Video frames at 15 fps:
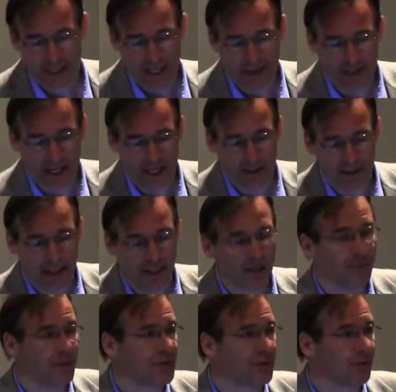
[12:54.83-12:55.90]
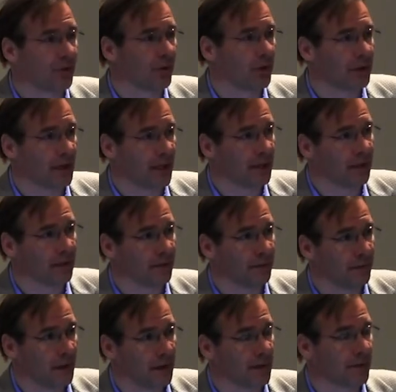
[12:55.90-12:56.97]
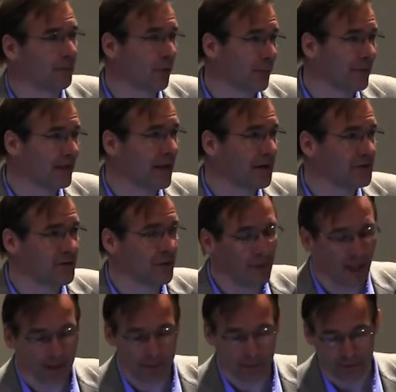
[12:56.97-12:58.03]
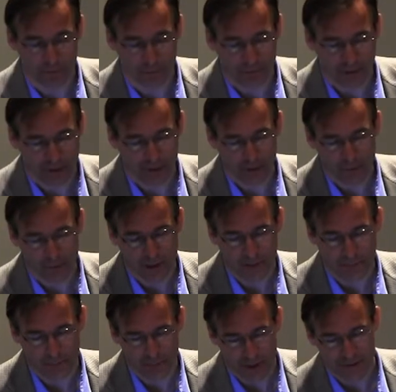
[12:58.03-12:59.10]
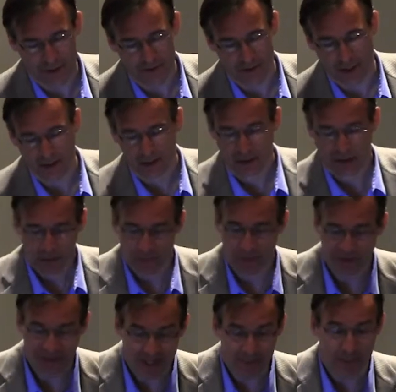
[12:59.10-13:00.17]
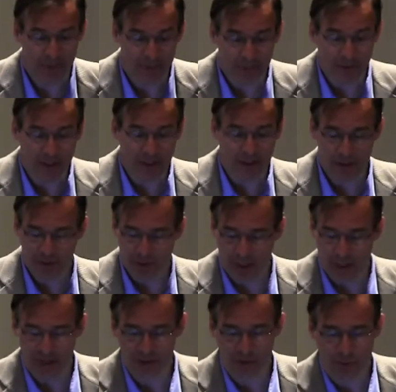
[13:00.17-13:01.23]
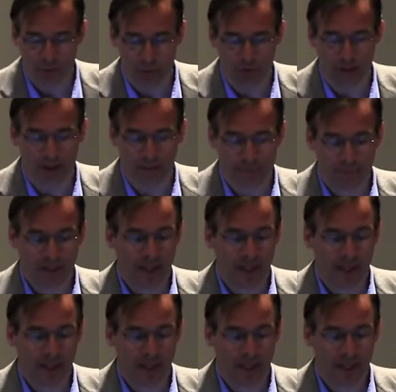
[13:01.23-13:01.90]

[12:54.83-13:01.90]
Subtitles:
And they need to be stored in a format that is amenable for parallel processing, for example, the preconditioning and smoothing.